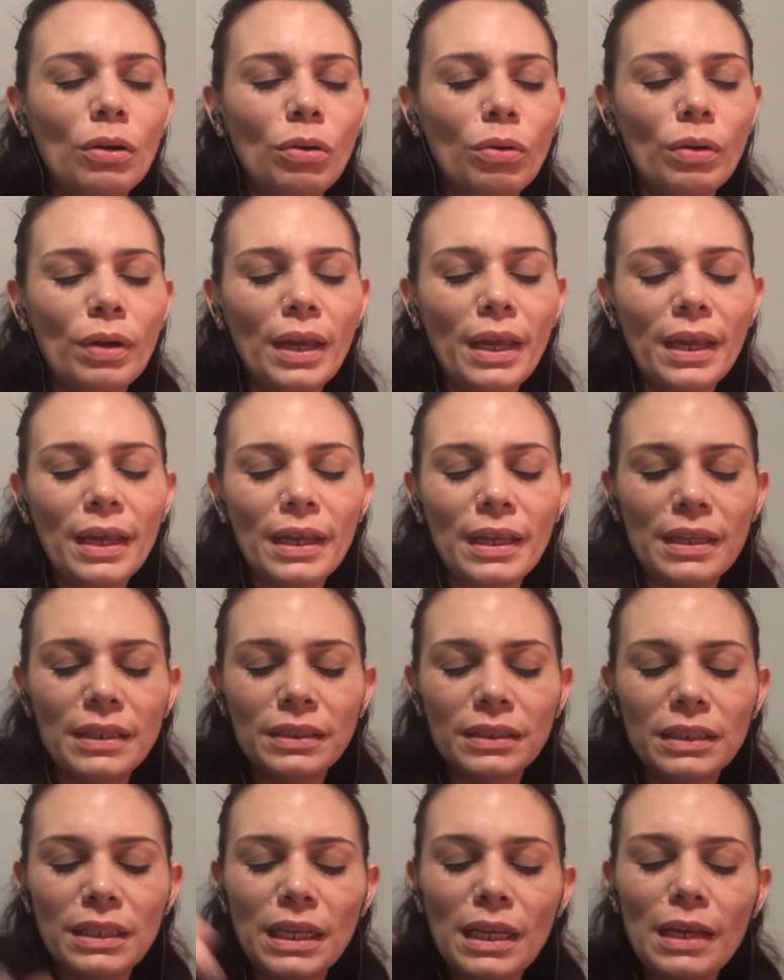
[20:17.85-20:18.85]
Okay? And
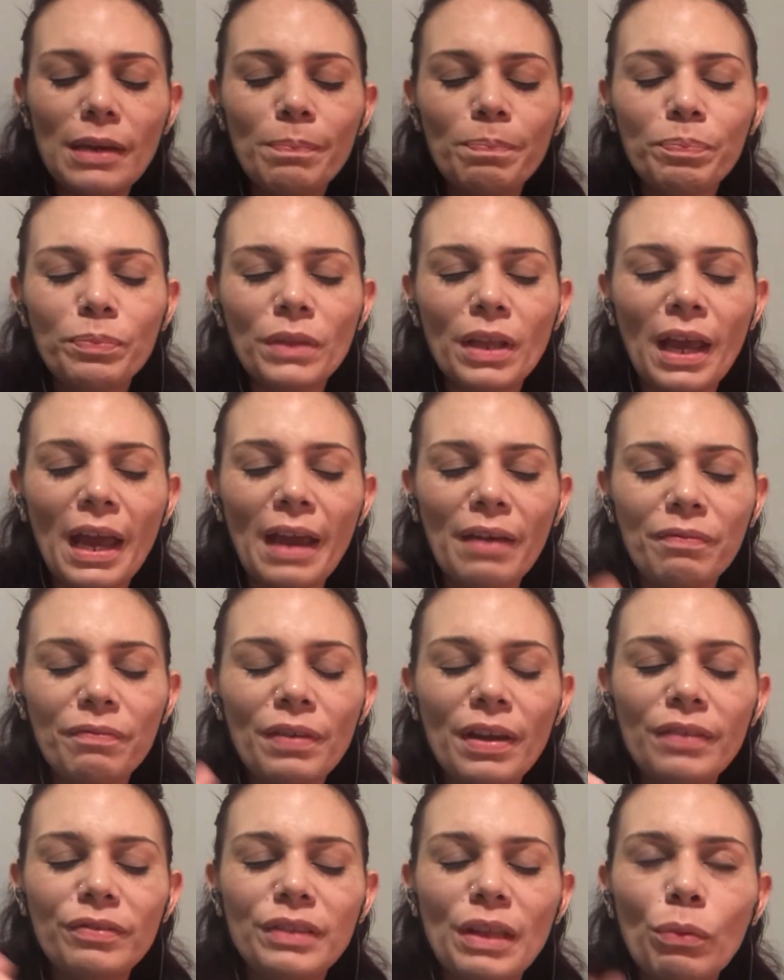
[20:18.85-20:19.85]
see, have
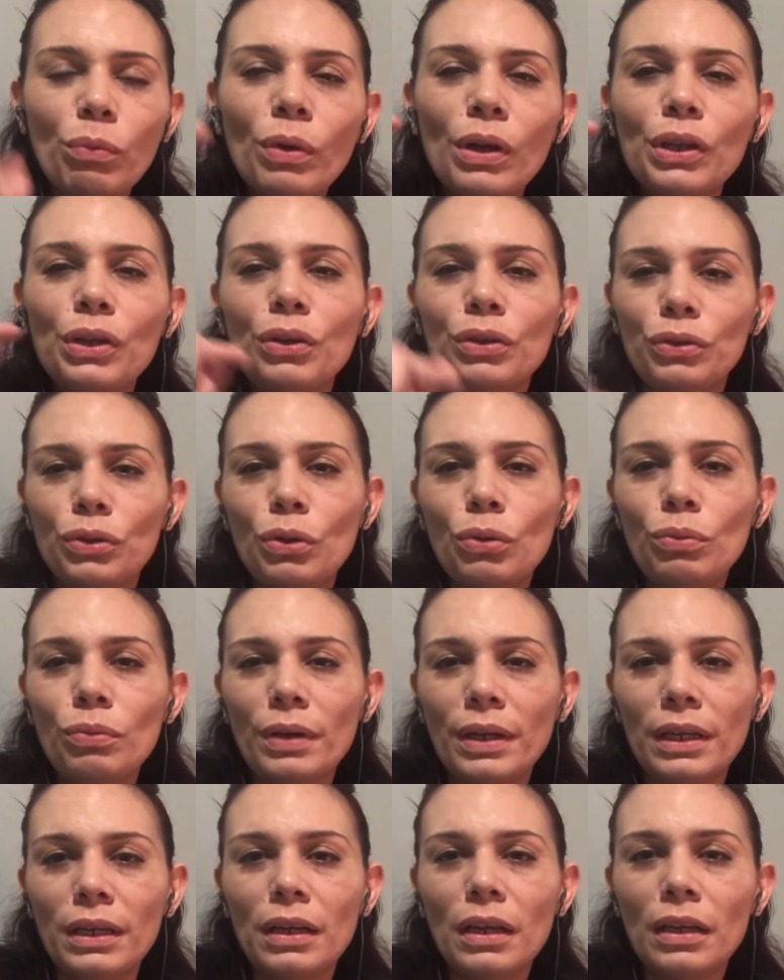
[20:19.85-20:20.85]
faith that what you're
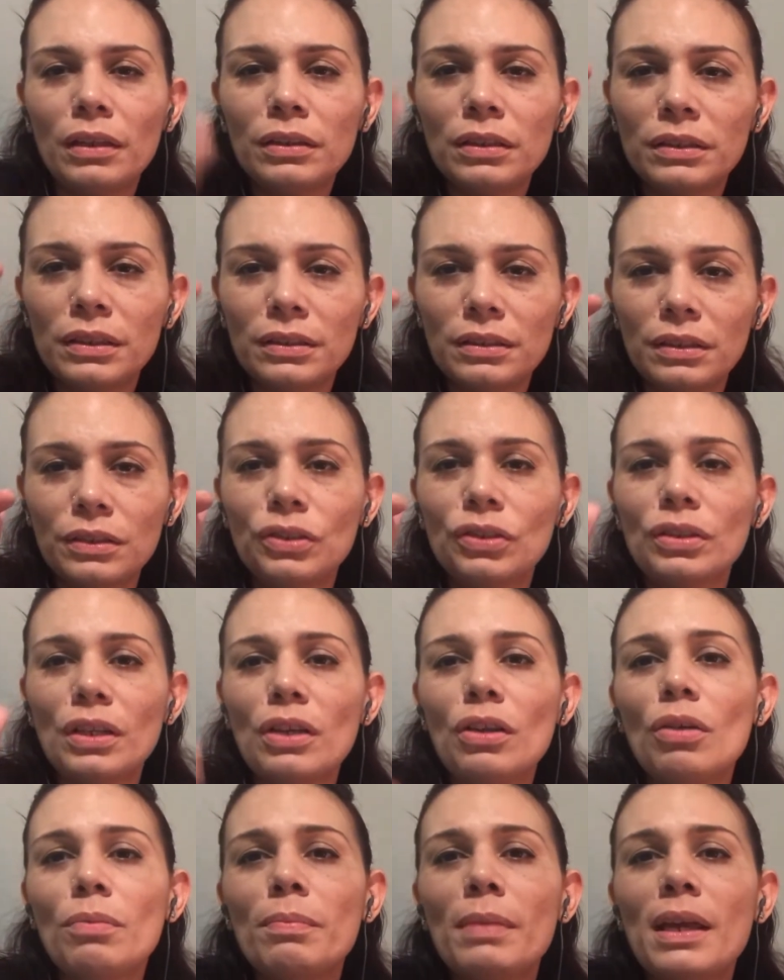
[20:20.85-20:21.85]
doing, the decision
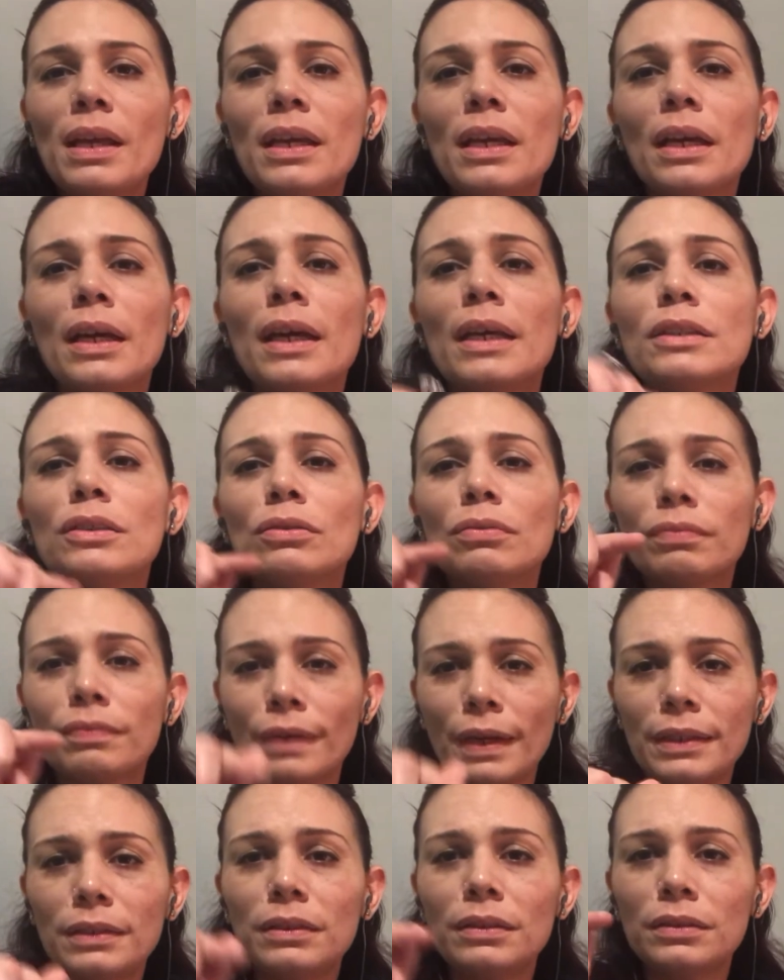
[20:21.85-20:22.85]
that you're making is the
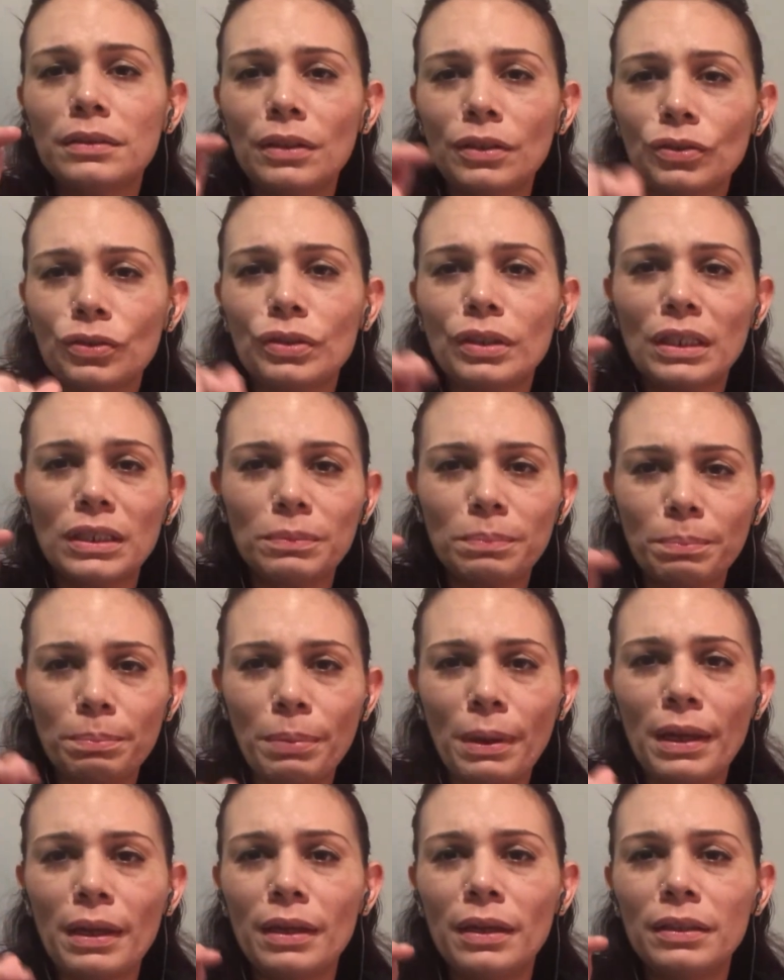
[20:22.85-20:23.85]
right decision that's
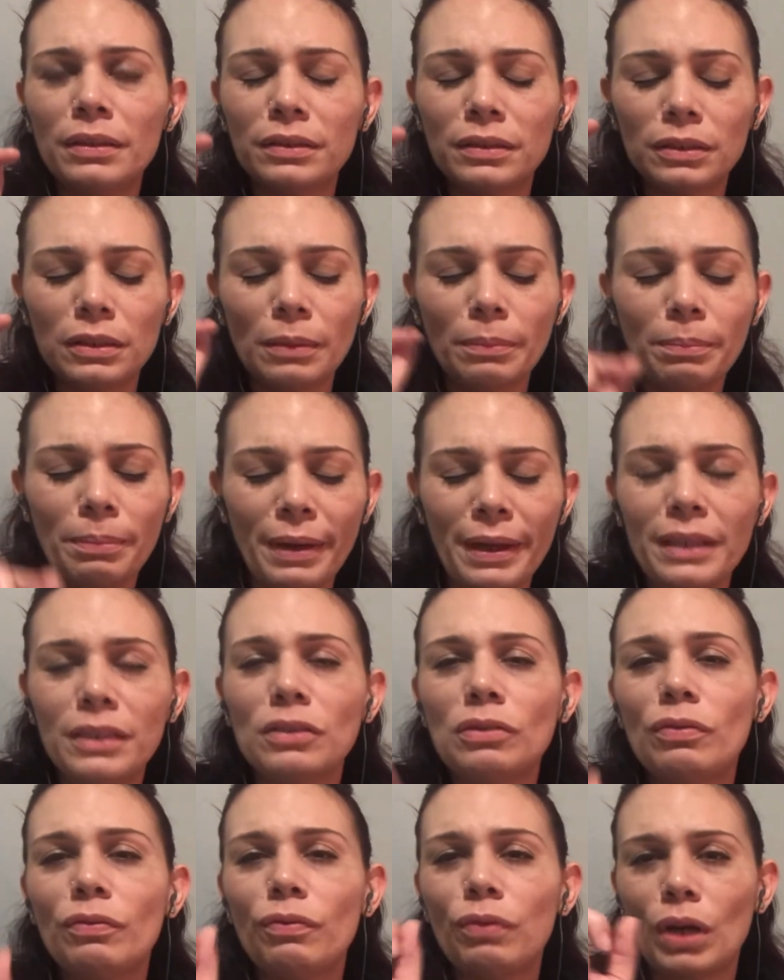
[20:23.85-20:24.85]
based the
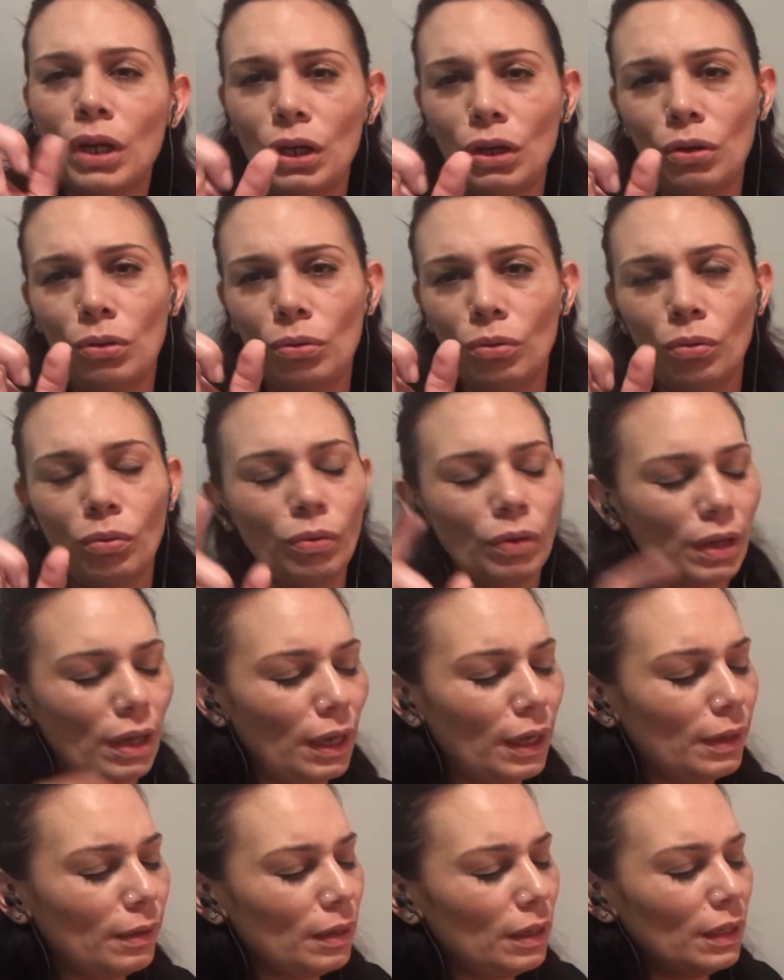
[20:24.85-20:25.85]
best for you.
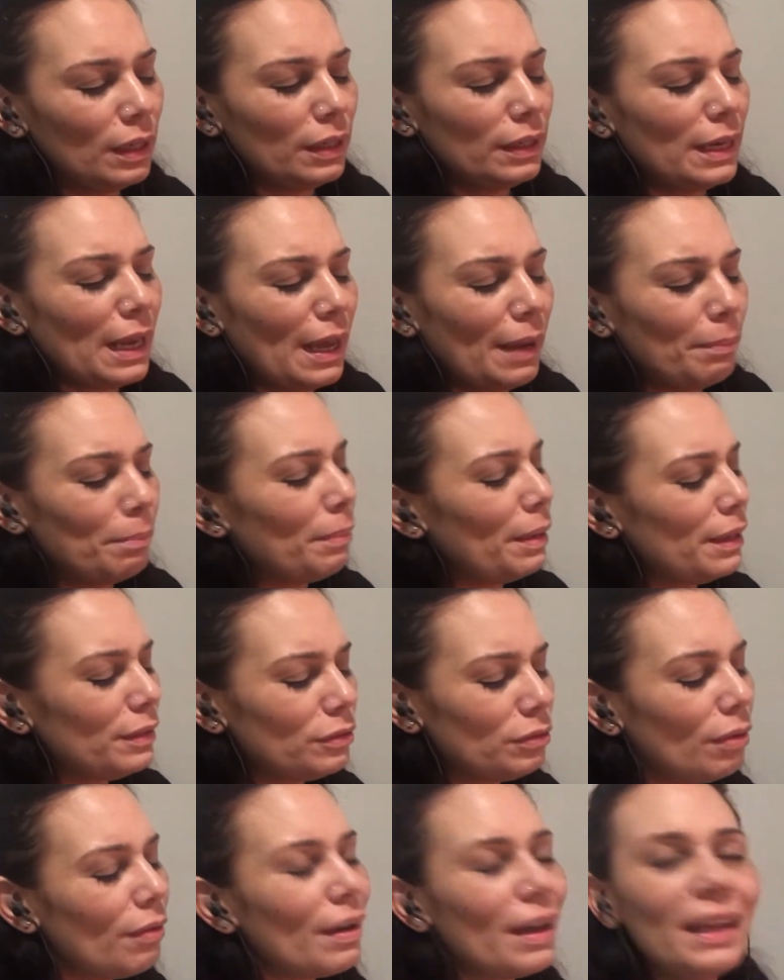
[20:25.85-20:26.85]
Okay? Not
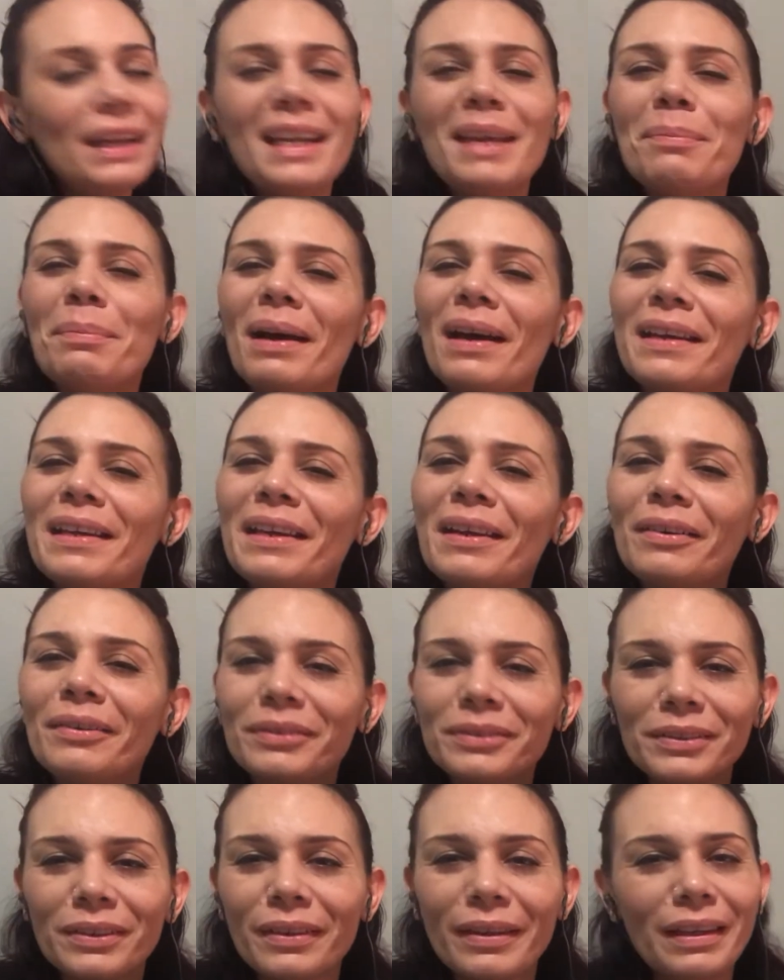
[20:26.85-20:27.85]
based on anybody
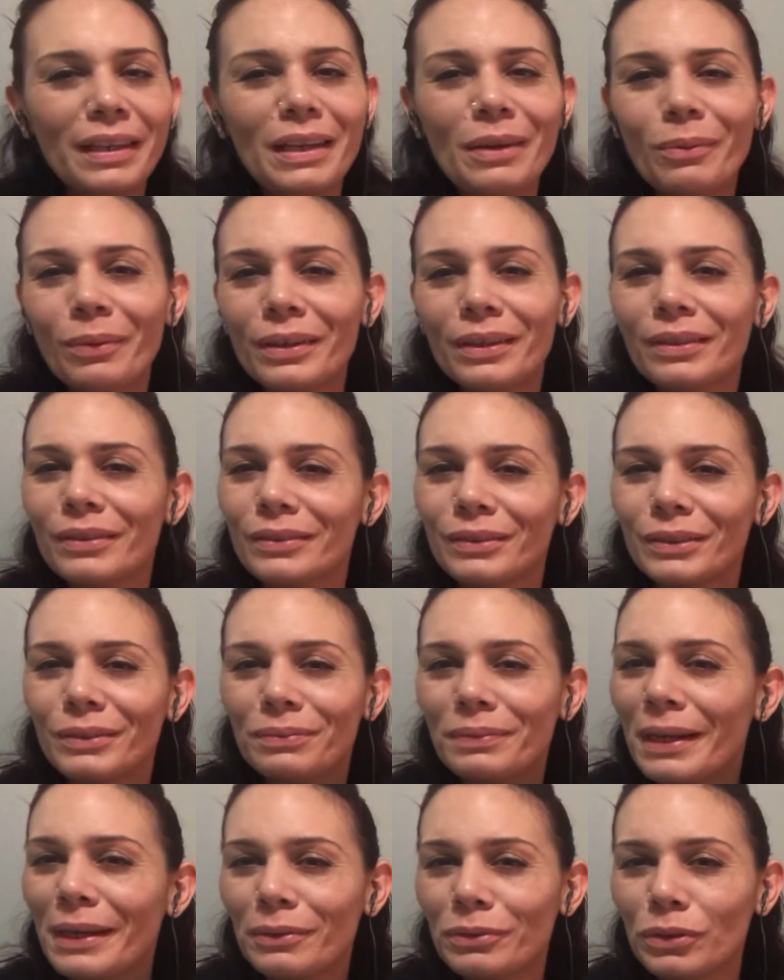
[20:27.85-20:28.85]
else or anyone else
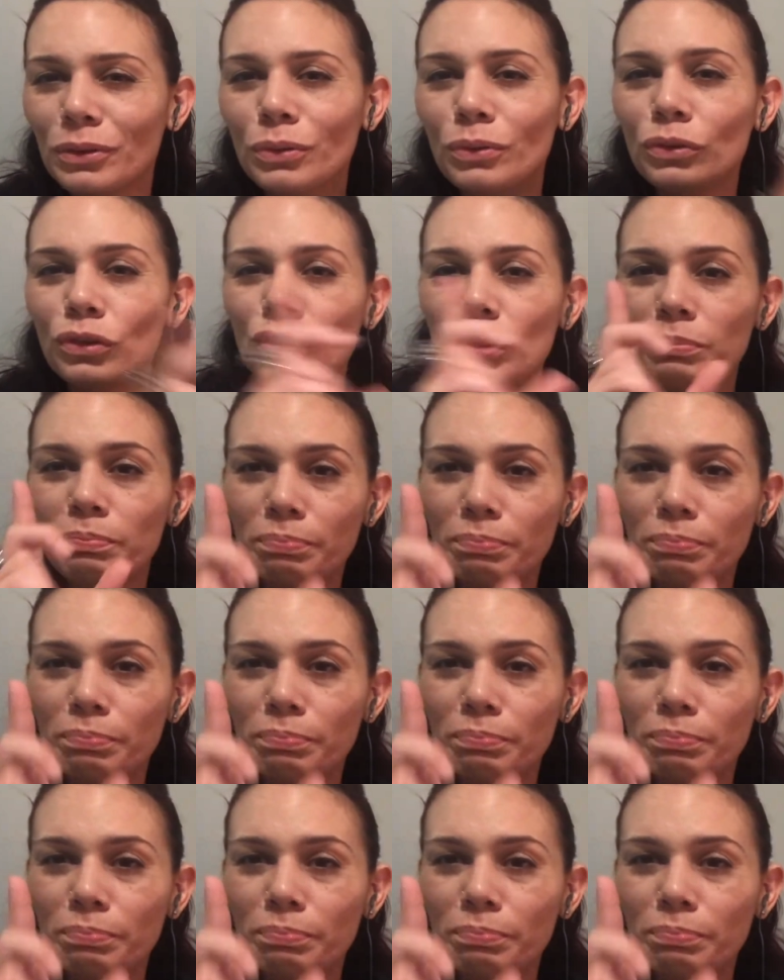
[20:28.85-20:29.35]
around you.